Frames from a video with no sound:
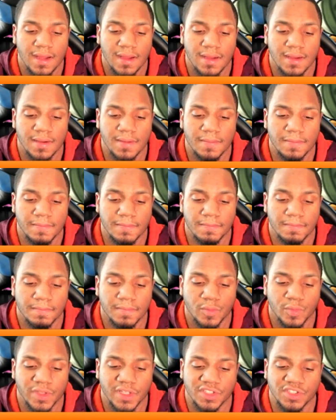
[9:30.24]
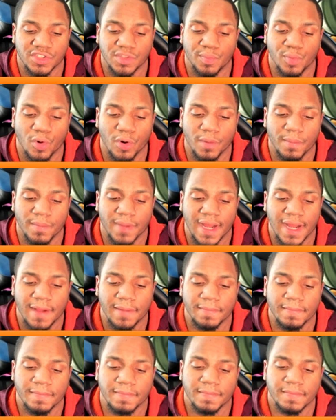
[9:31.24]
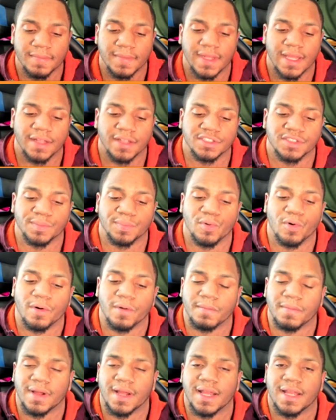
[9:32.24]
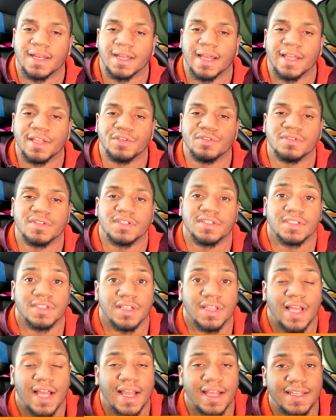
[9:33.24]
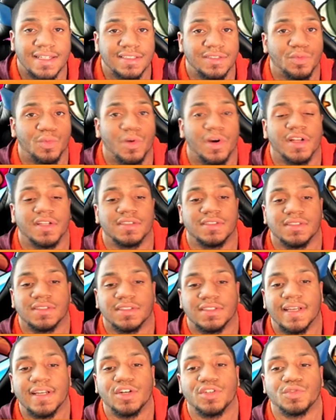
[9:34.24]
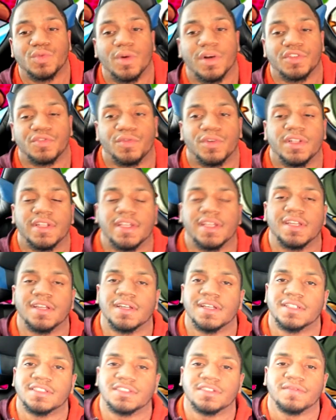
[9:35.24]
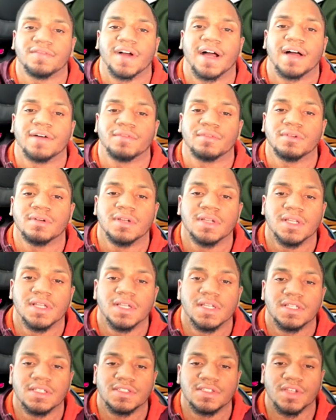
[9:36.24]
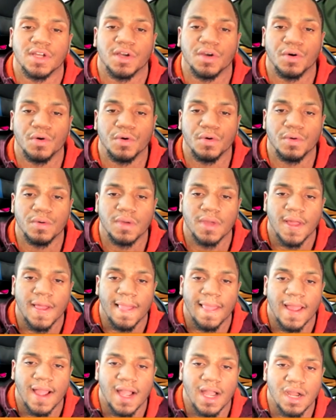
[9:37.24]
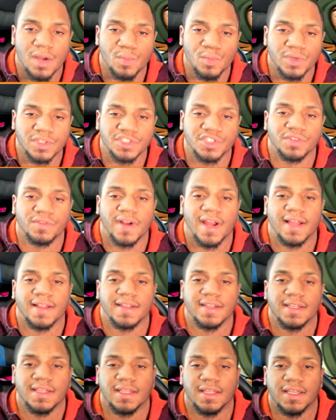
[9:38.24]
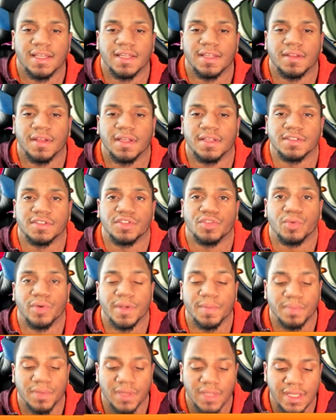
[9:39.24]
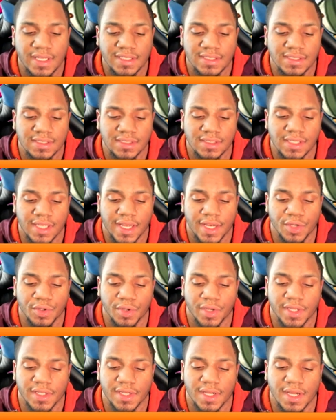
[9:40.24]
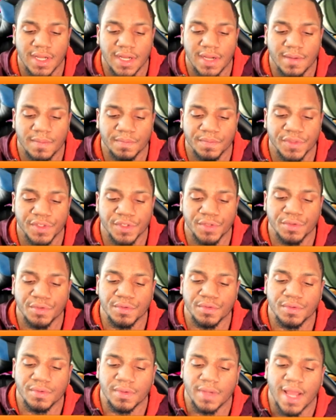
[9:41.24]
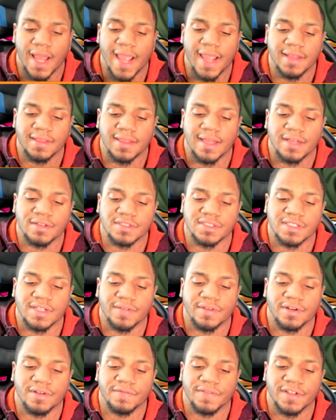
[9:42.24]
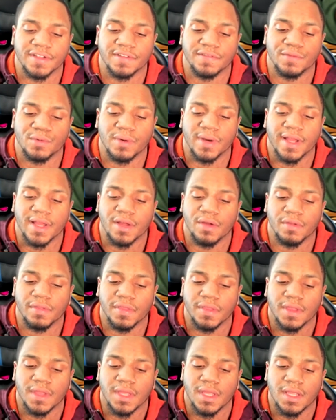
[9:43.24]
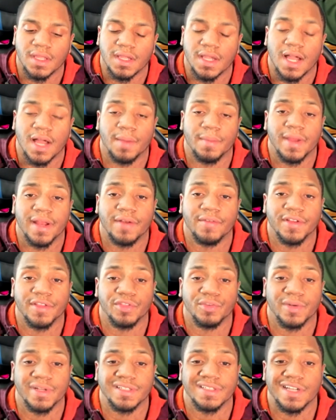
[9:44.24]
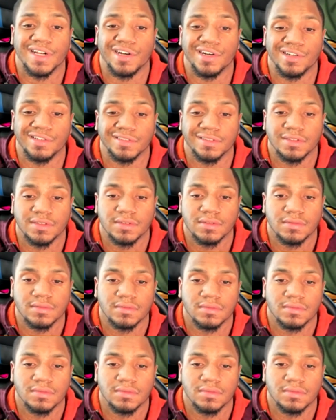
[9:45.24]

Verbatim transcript: Um, with a support bot. Now the support bot, I use this a lot. This works, Tails works really good in survival. So um, once your rally is three plus, it'll um, do eight thousand seven hundred fifty-four health um, every three turns,